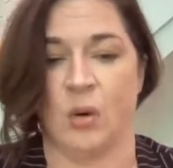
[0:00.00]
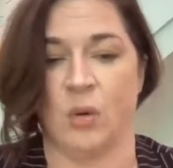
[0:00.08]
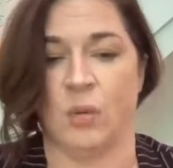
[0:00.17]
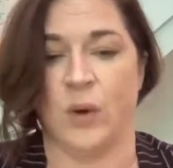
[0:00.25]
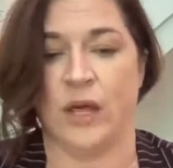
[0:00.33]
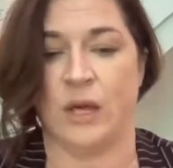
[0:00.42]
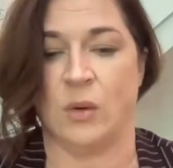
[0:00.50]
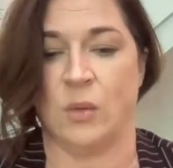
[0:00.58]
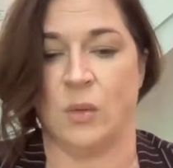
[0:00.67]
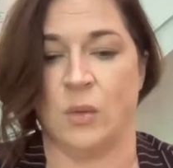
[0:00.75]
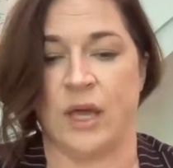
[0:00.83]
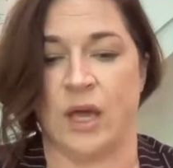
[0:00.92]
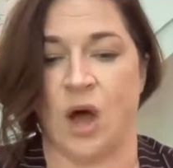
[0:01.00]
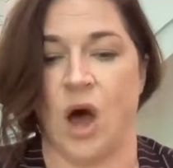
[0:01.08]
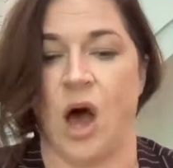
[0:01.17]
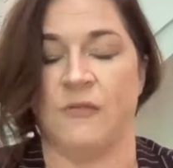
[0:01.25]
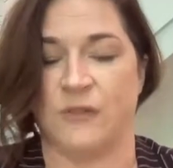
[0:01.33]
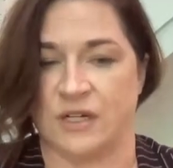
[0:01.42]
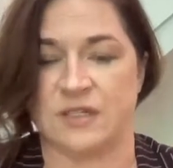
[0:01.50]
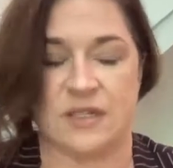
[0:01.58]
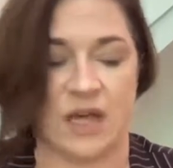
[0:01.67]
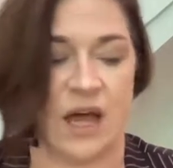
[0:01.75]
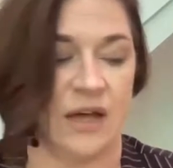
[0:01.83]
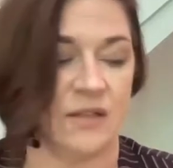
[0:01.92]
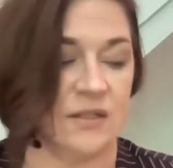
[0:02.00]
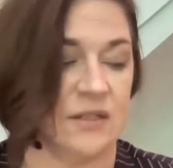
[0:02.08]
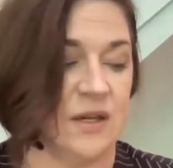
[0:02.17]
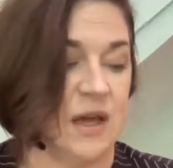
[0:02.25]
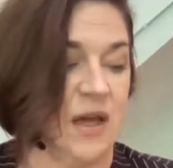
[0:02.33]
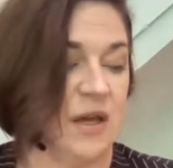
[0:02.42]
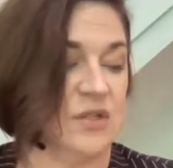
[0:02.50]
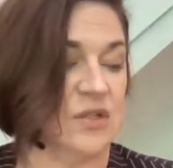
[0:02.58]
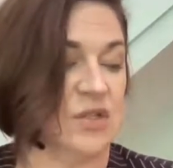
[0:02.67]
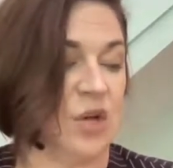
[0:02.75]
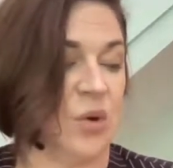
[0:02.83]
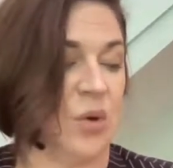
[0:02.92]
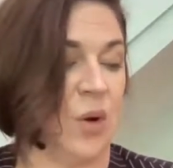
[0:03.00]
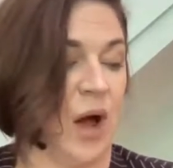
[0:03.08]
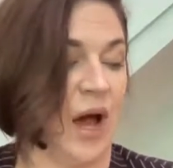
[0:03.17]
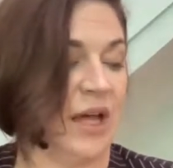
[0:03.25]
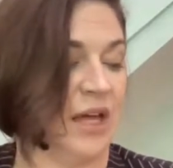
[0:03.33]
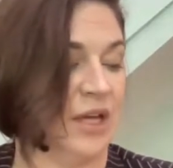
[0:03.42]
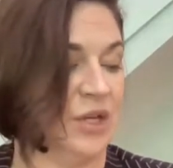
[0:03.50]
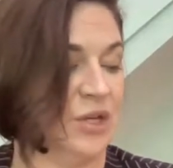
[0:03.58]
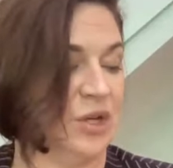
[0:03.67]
we often discuss. So I